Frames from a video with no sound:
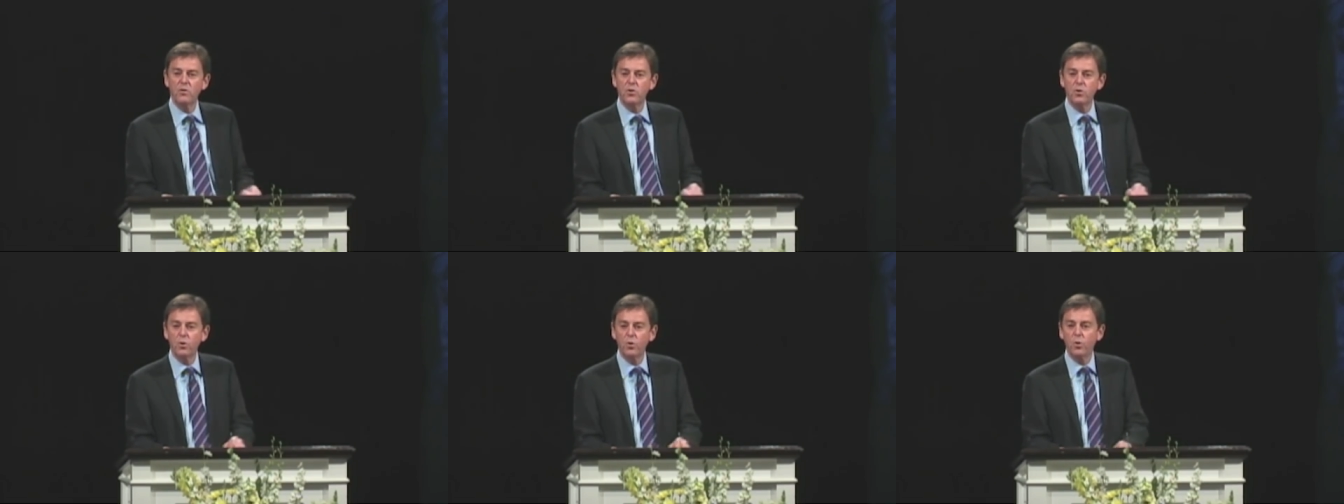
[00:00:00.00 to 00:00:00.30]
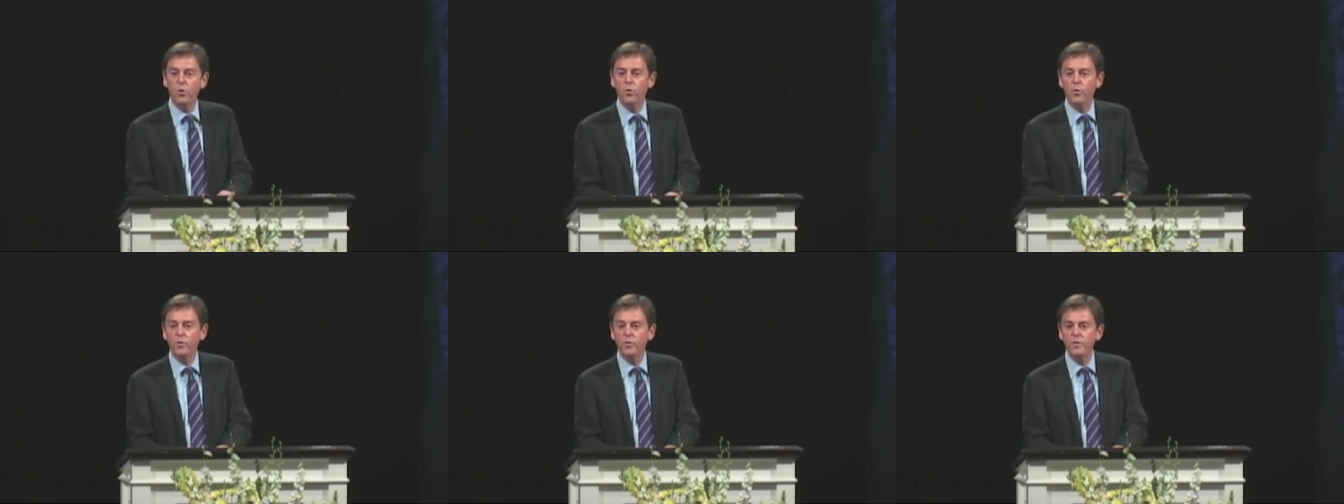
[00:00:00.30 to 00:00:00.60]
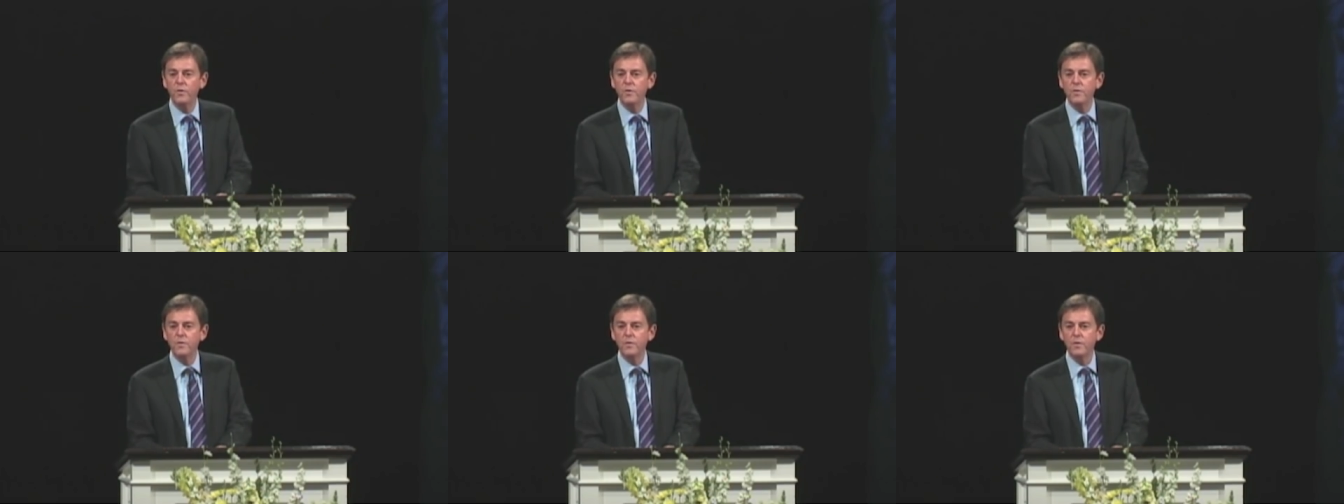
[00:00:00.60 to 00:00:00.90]

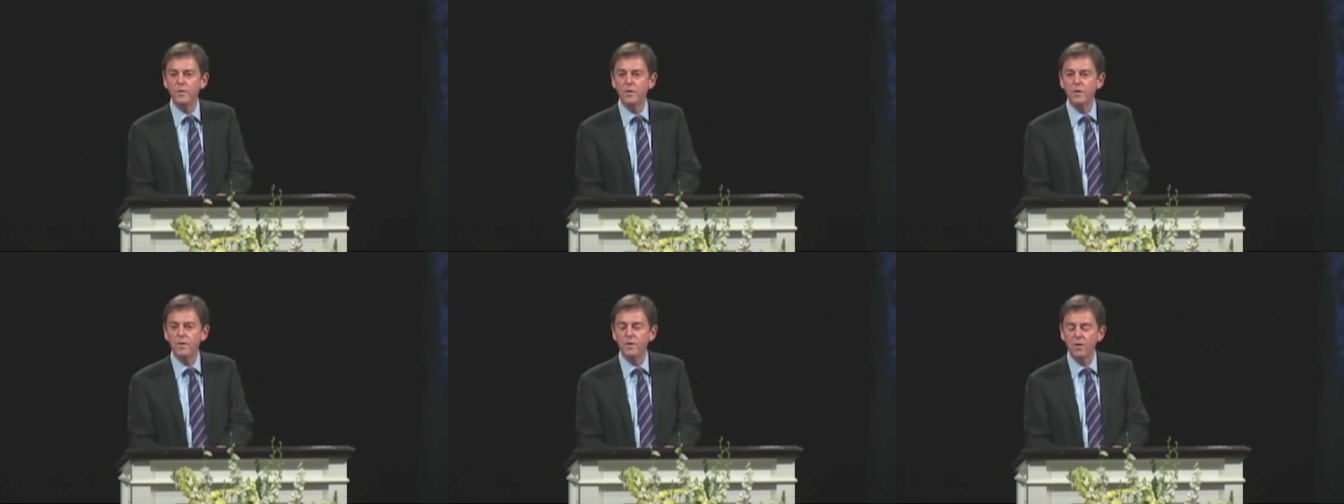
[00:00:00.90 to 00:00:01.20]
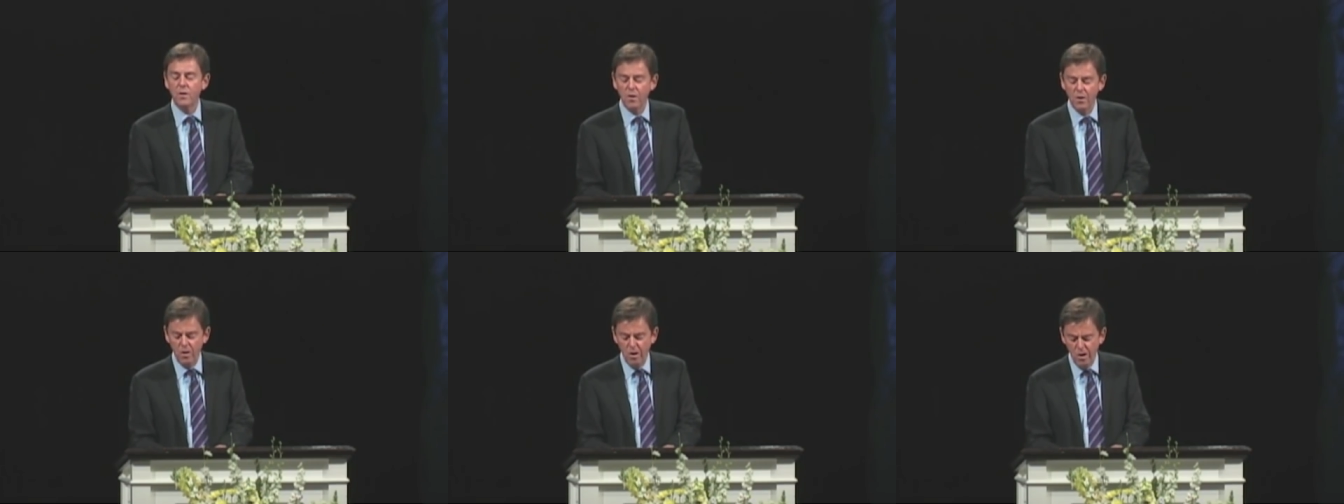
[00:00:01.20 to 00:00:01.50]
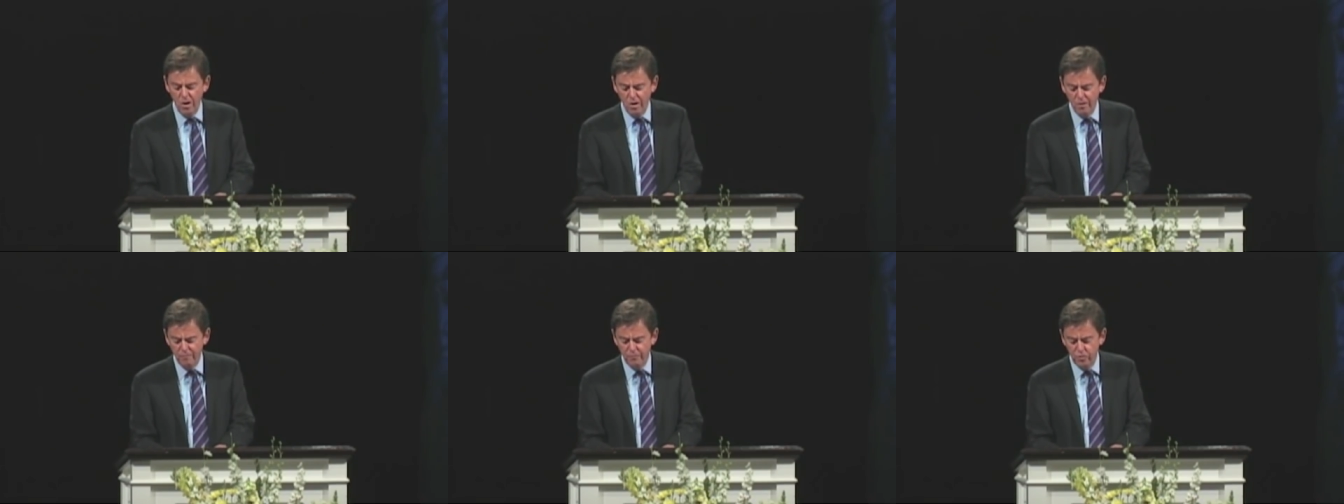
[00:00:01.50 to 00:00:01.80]
tone
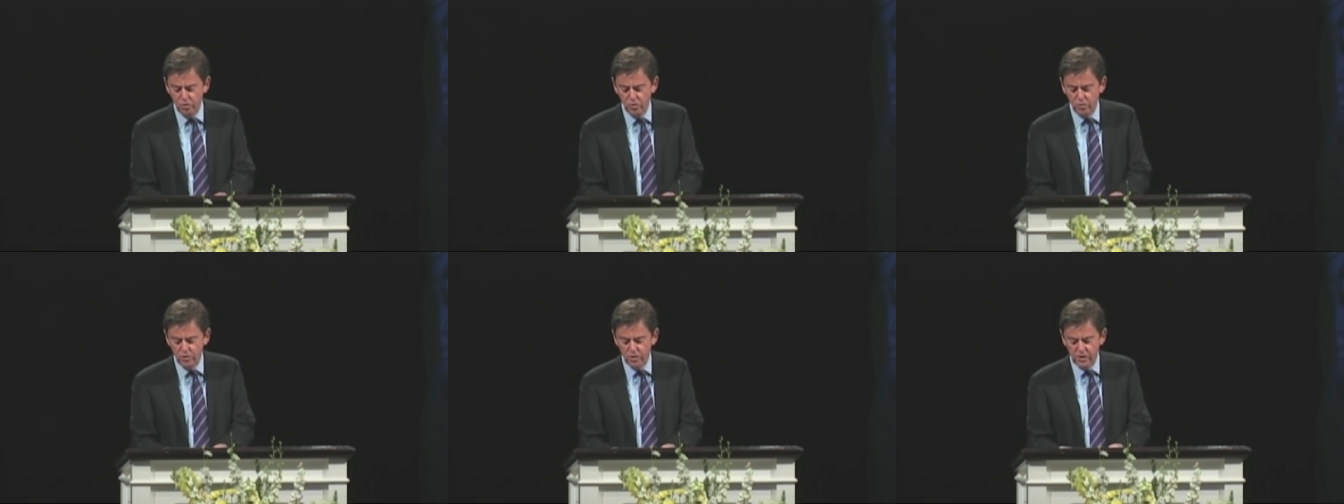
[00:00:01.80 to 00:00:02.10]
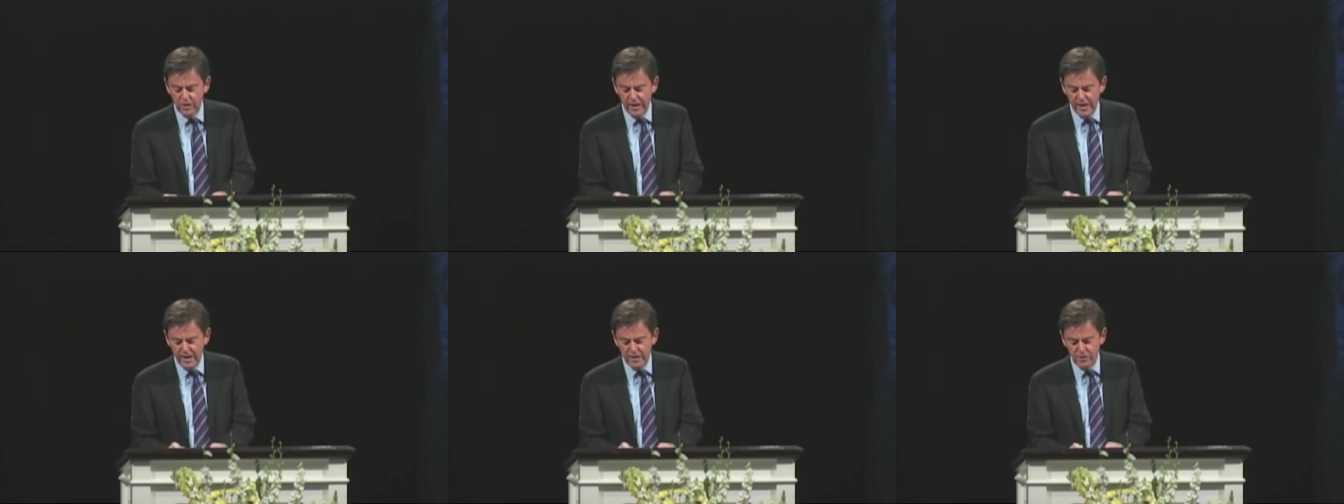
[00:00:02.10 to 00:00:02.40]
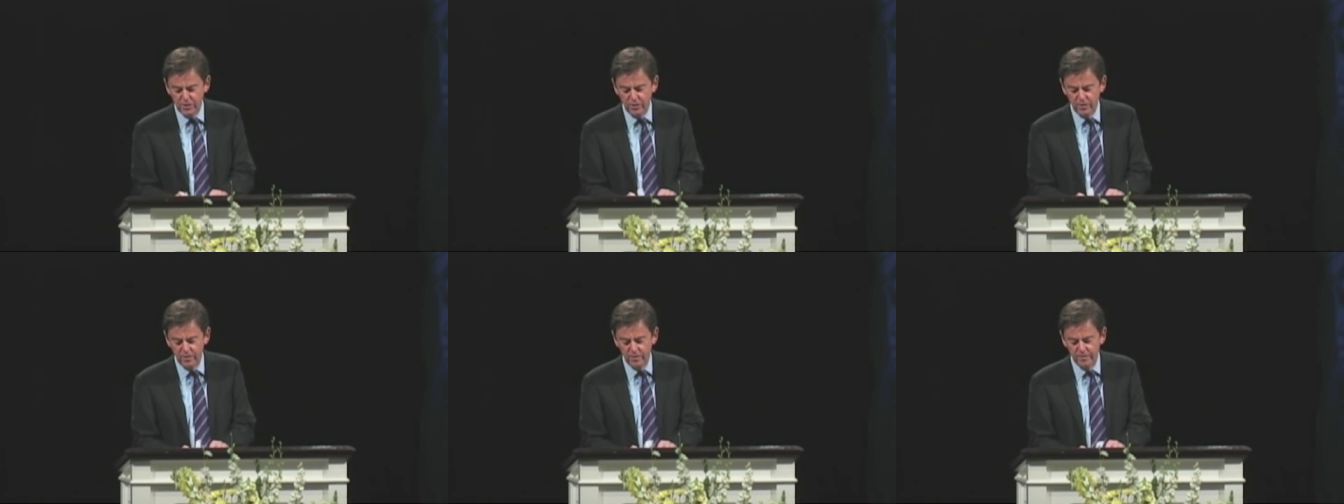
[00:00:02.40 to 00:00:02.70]
of Jude's
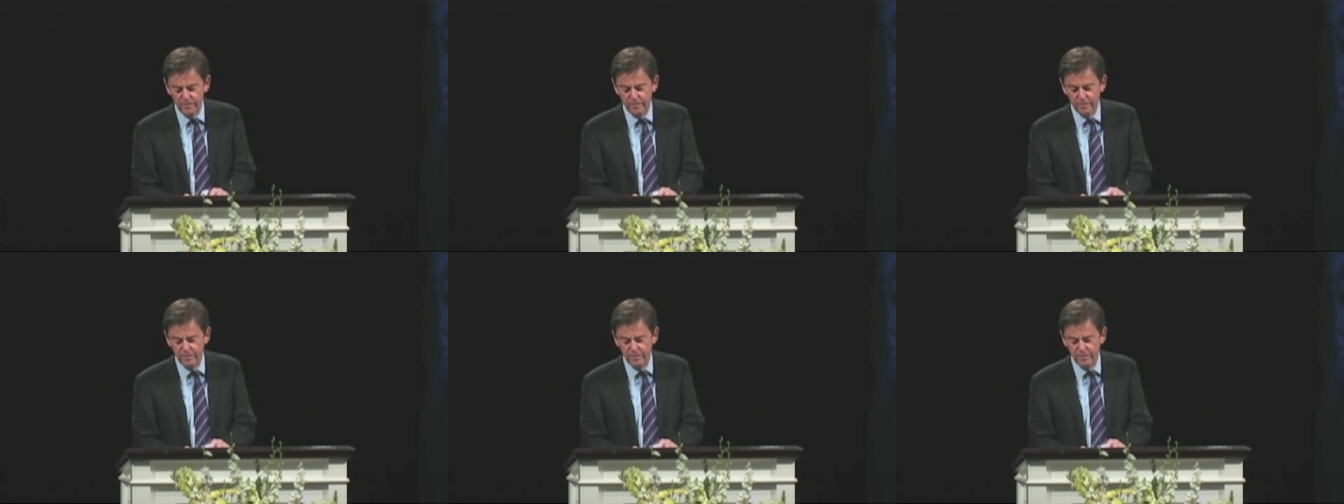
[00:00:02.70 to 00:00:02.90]
letter.